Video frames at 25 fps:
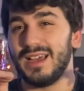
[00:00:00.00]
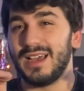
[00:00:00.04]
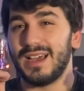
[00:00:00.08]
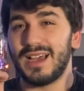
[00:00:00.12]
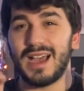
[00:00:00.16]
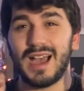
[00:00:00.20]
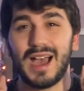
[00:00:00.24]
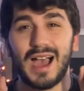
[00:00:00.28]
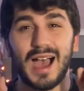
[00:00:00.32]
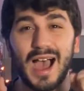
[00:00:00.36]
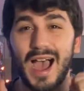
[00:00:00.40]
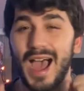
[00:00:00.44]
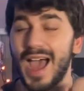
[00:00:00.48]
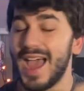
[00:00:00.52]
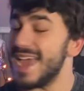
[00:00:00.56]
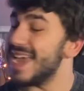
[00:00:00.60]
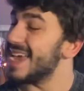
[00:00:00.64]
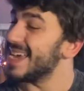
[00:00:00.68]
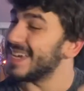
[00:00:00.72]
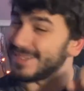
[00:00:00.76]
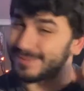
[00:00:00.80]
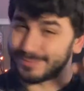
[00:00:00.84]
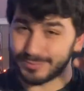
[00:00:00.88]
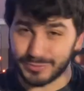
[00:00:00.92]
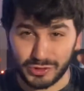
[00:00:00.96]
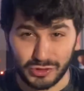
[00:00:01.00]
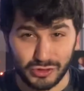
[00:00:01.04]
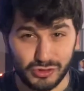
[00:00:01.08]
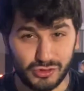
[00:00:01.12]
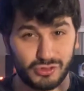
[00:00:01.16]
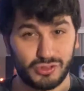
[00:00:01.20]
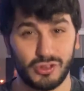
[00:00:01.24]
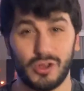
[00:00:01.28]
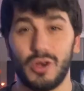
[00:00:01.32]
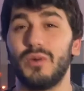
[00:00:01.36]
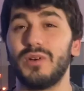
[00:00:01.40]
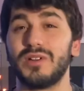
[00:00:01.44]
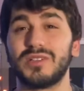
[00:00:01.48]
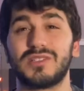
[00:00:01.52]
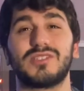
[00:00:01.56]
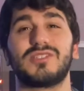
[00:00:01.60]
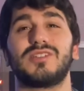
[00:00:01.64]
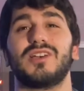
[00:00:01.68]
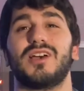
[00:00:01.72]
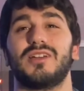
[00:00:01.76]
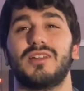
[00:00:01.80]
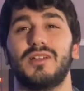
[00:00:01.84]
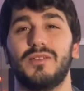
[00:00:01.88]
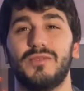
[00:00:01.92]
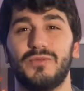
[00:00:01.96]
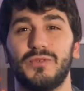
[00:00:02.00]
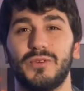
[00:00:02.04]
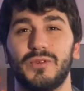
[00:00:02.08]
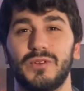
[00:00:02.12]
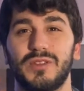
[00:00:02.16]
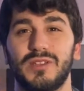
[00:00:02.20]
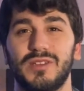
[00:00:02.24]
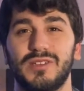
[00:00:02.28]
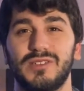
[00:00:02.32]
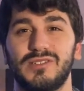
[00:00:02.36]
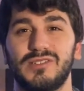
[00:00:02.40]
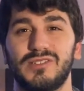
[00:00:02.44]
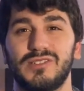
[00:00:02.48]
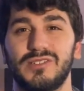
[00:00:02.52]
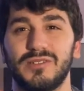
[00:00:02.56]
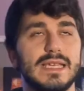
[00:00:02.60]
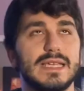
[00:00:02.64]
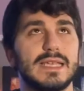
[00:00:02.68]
am so excited for this.